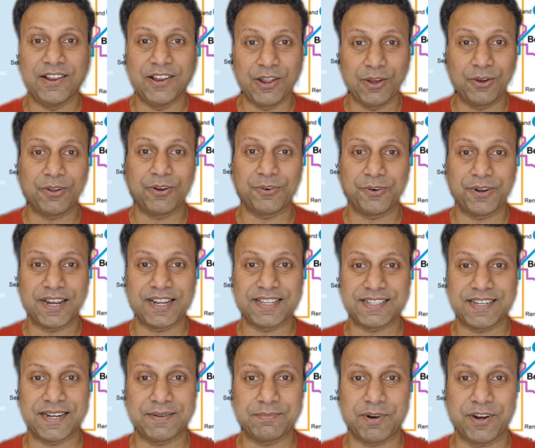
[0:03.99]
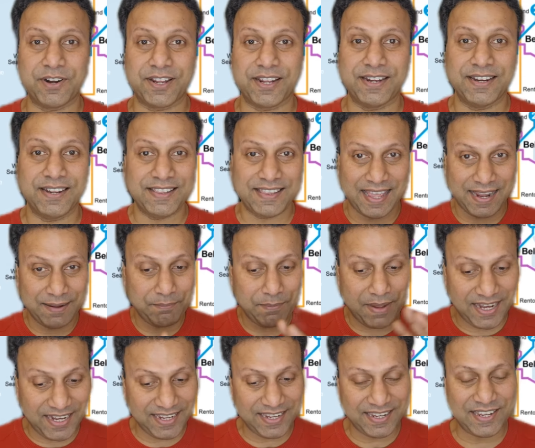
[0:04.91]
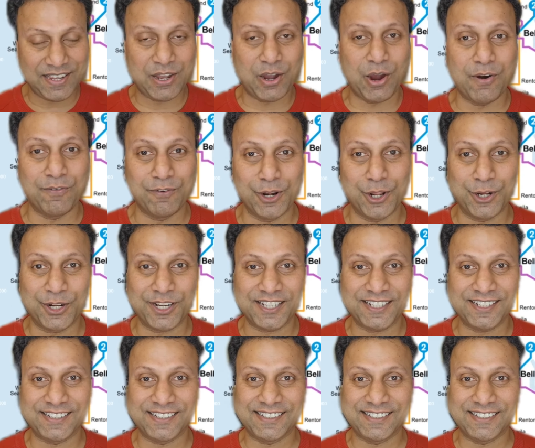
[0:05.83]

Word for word: local real estate market that many overlook.